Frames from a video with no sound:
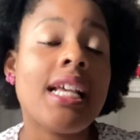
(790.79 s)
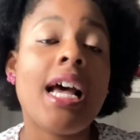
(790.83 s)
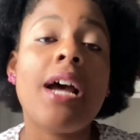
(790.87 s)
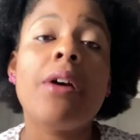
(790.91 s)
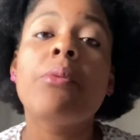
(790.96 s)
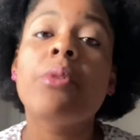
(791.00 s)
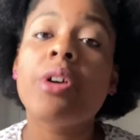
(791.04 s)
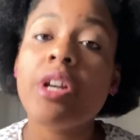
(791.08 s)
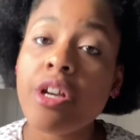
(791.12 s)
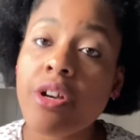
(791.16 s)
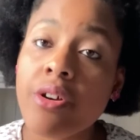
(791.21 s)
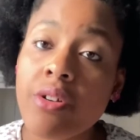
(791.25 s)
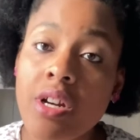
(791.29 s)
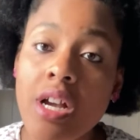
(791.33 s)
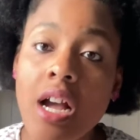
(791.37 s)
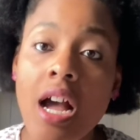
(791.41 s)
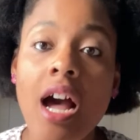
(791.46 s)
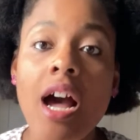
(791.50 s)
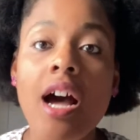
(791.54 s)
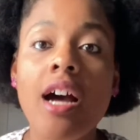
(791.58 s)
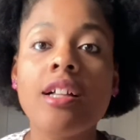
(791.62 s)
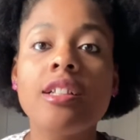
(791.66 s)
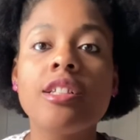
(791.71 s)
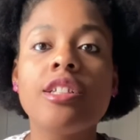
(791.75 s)
I want to go to
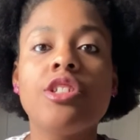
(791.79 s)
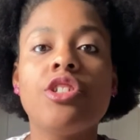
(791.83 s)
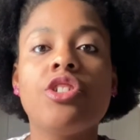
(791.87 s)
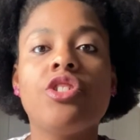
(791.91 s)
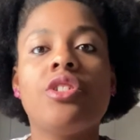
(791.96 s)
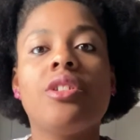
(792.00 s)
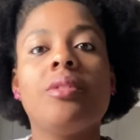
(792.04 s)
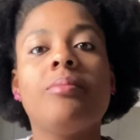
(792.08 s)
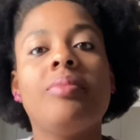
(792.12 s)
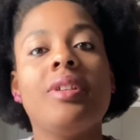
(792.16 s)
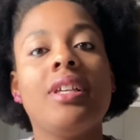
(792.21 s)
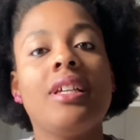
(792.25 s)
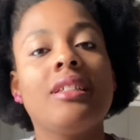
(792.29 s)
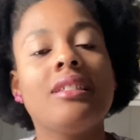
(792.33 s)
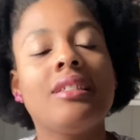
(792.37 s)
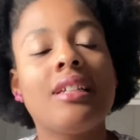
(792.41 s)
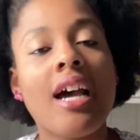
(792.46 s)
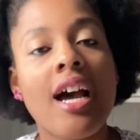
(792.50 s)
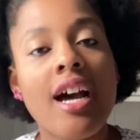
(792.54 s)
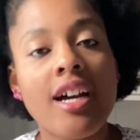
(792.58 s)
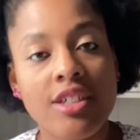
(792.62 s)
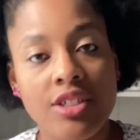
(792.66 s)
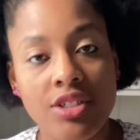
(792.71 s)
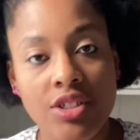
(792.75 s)
college to be a
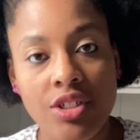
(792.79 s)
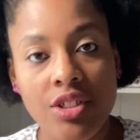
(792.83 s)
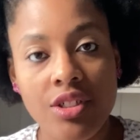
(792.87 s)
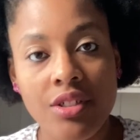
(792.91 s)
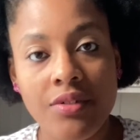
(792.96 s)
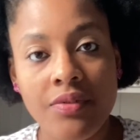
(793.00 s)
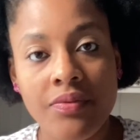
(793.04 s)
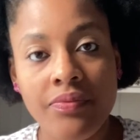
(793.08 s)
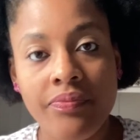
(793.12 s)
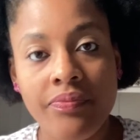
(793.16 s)
doctor.